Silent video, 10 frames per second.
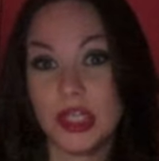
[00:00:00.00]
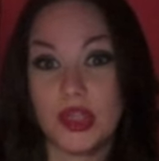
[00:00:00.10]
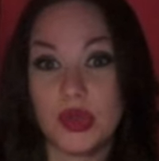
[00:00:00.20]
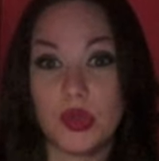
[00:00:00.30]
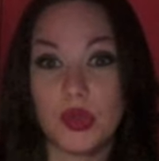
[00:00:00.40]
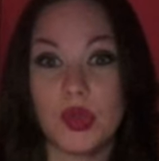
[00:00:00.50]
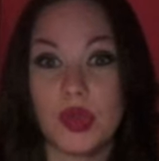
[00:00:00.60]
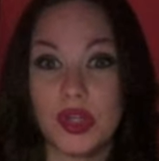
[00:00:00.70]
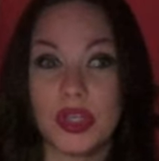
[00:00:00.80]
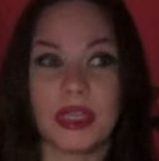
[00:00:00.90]
You
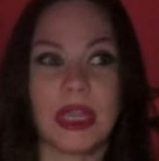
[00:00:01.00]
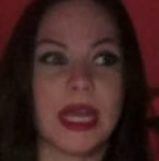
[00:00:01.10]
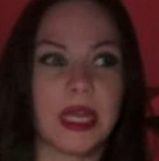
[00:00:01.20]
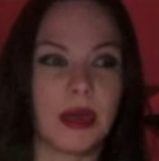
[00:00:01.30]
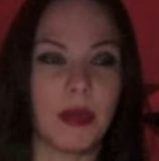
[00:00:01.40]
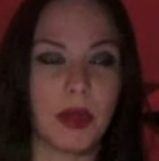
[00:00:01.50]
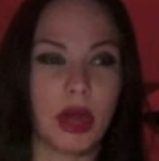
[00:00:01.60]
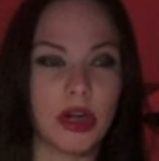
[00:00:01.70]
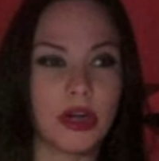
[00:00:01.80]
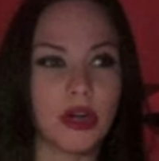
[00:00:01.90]
could like a
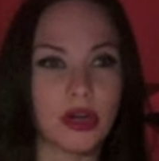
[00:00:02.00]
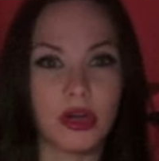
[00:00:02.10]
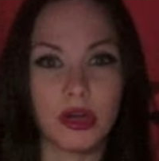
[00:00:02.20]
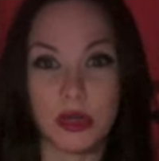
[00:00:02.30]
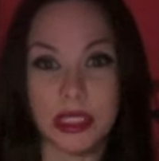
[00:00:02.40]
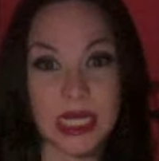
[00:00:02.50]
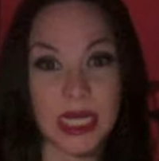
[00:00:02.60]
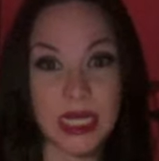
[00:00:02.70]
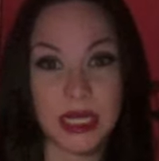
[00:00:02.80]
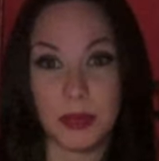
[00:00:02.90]
partner or
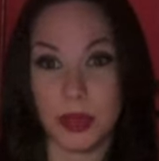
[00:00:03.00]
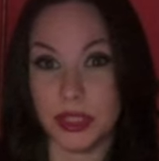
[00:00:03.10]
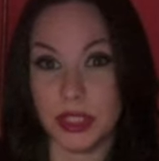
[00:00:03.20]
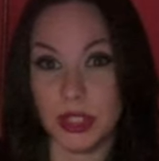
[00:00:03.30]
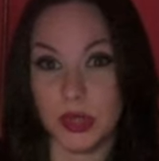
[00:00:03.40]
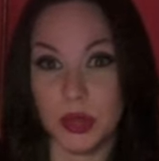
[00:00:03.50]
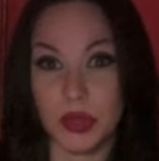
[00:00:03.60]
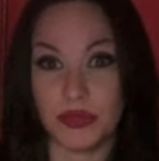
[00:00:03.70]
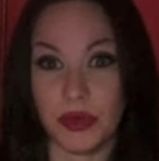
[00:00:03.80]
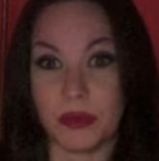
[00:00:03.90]
dating a person
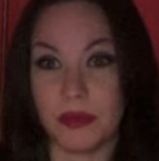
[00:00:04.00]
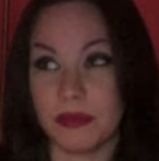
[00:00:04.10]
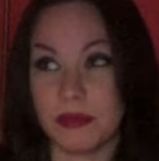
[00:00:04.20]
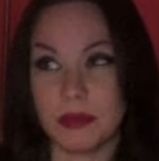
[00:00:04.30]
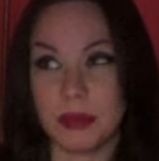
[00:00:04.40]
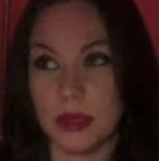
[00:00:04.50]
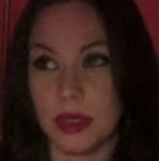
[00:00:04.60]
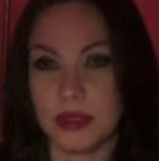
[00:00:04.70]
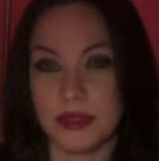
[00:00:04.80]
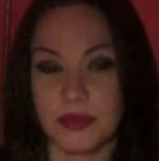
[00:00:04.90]
who's from
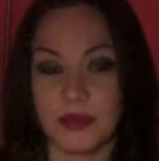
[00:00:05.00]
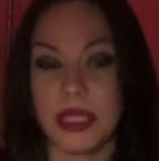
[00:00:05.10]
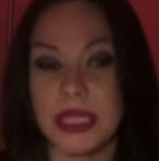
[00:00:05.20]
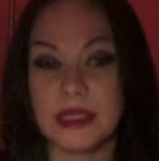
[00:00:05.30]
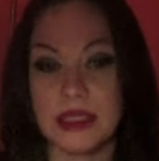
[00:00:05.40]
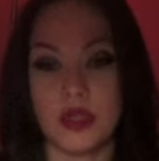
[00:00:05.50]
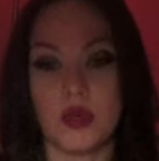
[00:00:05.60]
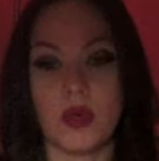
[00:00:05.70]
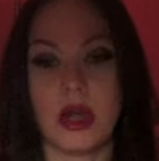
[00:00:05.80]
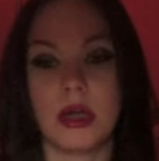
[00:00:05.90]
a different place than
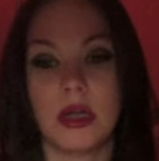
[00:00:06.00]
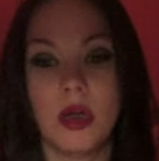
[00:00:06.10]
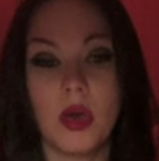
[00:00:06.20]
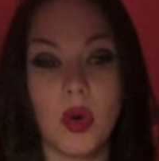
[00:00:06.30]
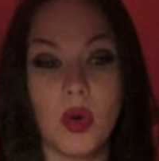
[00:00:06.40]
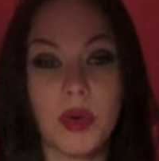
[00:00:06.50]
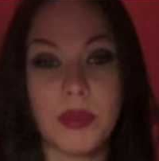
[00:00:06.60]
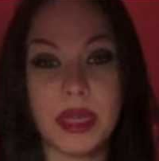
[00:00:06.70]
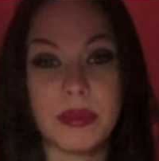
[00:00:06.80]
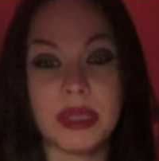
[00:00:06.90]
you are, or
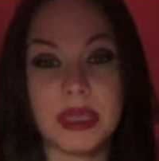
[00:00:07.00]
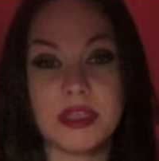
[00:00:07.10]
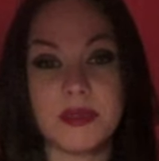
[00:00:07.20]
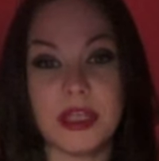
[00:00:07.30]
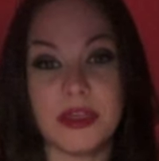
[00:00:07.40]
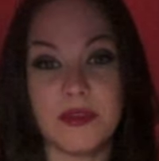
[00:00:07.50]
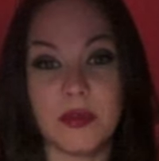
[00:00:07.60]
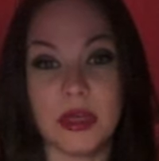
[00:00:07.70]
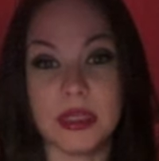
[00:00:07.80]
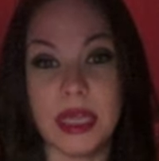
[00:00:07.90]
maybe they speak a
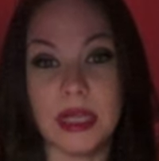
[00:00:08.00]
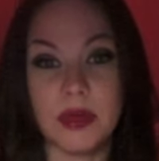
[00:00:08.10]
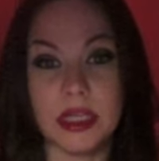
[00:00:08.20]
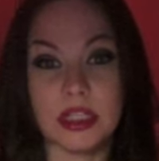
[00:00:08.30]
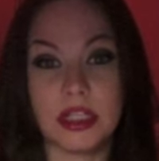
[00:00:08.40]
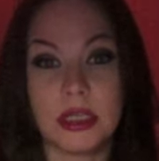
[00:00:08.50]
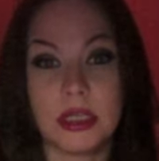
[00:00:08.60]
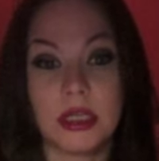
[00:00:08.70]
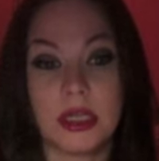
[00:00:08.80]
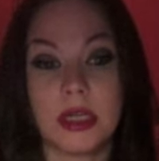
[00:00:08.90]
foreign language.
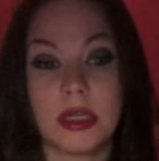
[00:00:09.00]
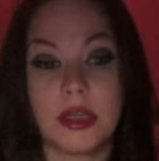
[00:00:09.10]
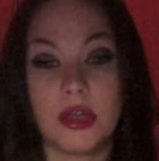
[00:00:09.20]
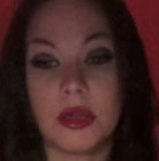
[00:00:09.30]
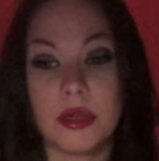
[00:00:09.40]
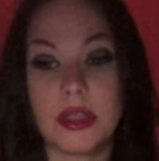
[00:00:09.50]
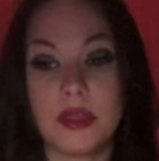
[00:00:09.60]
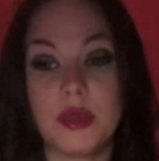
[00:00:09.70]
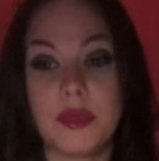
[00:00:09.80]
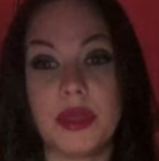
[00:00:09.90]
You know,
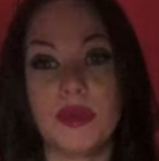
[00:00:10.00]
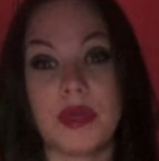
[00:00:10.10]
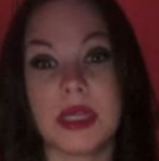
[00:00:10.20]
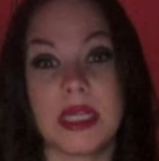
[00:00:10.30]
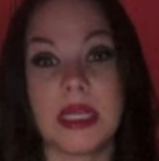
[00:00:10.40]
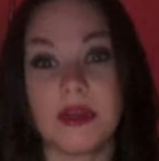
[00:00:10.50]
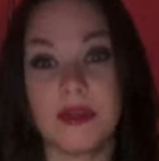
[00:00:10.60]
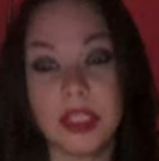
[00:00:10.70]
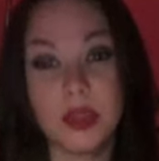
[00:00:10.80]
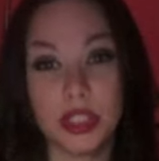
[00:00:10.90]
this would be really
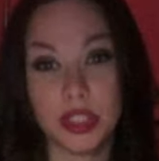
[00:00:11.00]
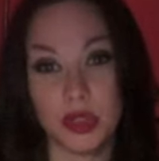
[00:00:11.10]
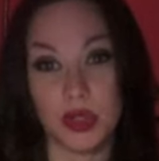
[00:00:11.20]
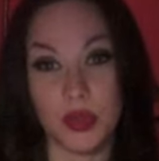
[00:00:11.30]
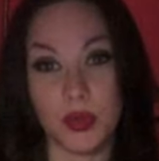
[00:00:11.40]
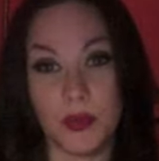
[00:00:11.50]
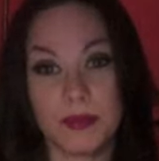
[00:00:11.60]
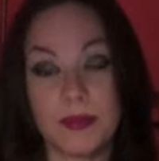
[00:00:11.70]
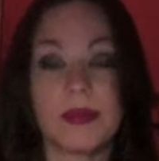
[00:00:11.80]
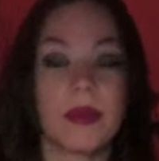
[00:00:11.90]
of interest to you.
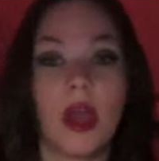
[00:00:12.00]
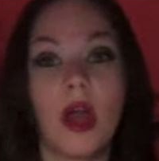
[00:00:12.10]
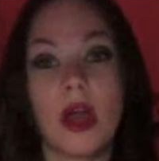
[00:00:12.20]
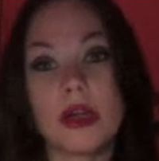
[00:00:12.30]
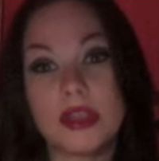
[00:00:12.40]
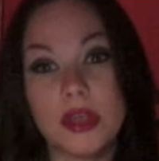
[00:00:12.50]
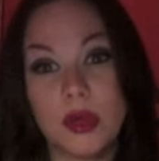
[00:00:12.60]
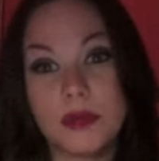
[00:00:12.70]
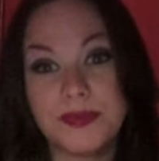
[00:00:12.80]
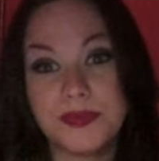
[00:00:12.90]

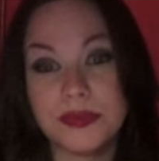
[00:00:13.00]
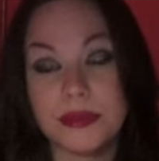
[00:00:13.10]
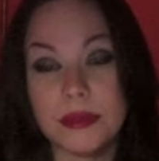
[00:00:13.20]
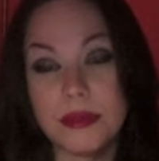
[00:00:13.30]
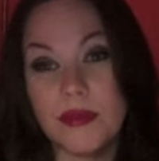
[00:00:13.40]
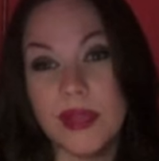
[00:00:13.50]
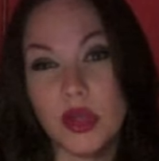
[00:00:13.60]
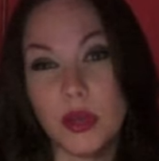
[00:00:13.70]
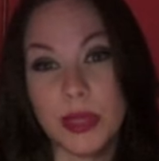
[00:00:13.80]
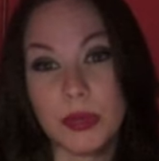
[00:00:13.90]
Also,
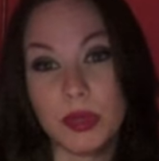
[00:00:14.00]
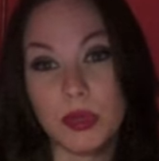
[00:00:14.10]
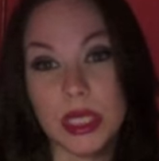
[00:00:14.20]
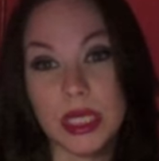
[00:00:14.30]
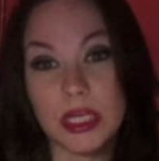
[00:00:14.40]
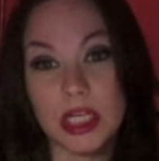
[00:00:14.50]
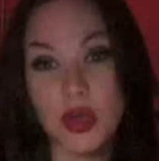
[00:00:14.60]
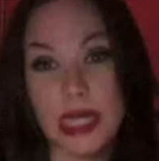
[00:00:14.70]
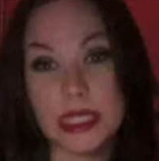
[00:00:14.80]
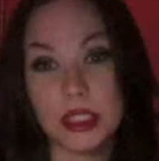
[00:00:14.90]
you may be really
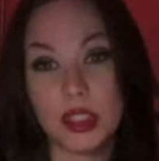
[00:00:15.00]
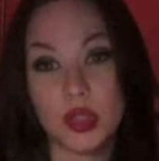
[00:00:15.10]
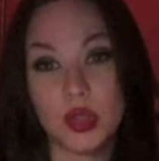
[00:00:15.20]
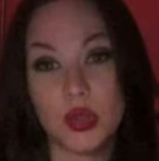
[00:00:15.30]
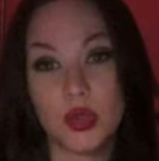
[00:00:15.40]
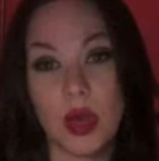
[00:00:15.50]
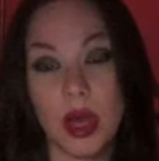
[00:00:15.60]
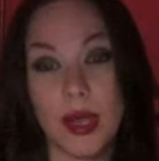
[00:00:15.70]
attracted to